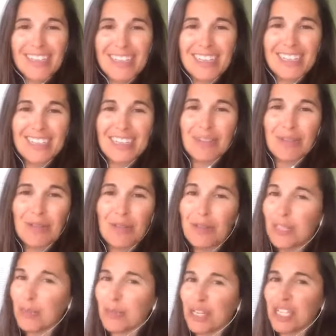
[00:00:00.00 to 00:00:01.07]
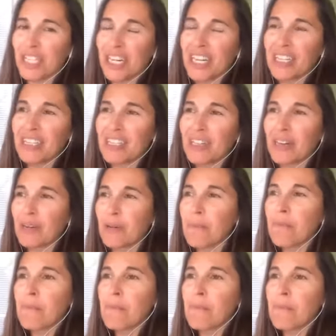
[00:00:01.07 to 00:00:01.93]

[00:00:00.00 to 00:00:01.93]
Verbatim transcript: It's I really appreciate it. So,